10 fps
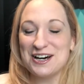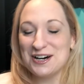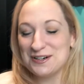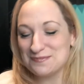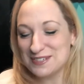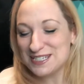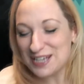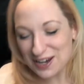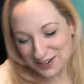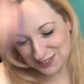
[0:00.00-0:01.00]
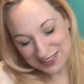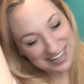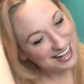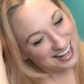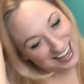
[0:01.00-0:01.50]
Um, so
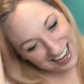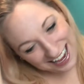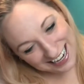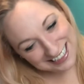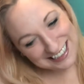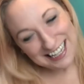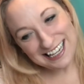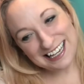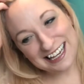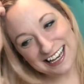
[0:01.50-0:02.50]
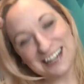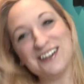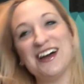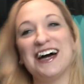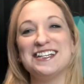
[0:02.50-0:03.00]
I like, I don't
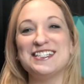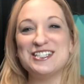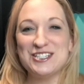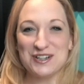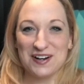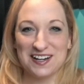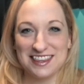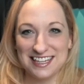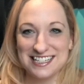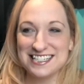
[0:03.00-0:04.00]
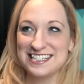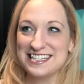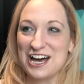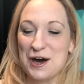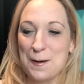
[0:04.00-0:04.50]
know how to start this.
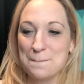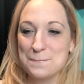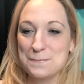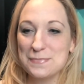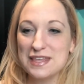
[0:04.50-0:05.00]
Um,